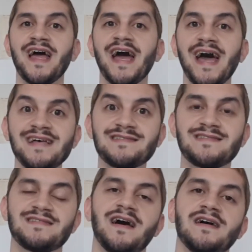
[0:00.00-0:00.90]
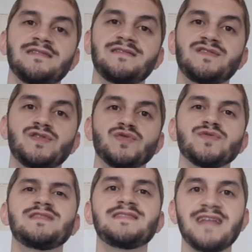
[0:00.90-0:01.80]
asks us
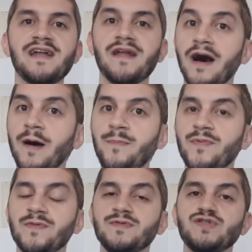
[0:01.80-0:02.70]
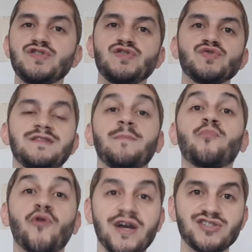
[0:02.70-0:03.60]
to stand up to the
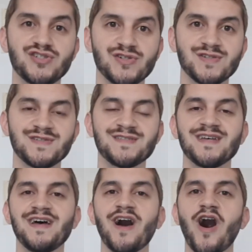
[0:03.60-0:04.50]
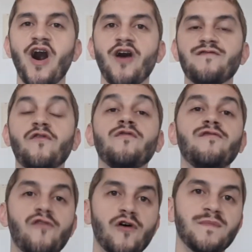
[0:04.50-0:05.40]
pressures of
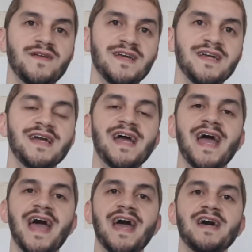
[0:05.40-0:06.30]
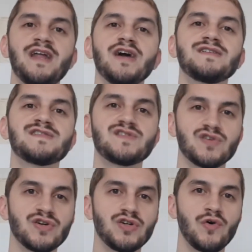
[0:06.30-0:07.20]
conformity and
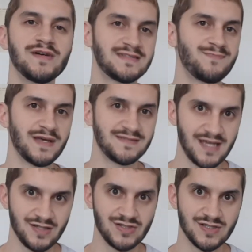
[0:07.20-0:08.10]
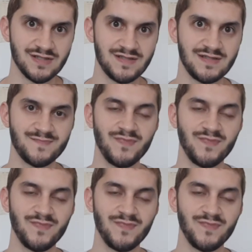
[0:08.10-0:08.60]
external expectations